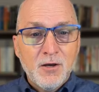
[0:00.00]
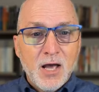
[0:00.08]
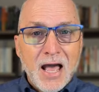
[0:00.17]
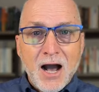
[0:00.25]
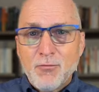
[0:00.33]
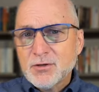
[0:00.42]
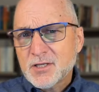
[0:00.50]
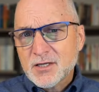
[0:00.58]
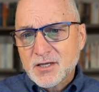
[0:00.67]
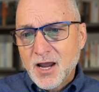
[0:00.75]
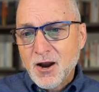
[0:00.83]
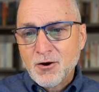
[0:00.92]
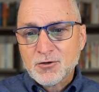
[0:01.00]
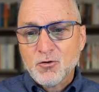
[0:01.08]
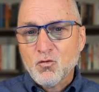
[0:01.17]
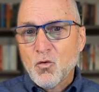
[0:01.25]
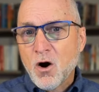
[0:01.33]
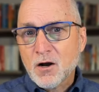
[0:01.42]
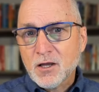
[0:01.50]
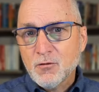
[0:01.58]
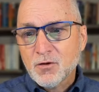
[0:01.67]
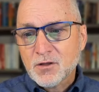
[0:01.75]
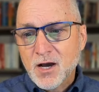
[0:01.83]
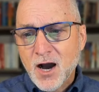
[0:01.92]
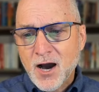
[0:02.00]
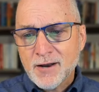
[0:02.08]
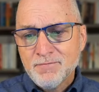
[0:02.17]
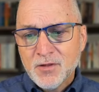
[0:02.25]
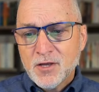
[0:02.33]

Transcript: How was this character walking with God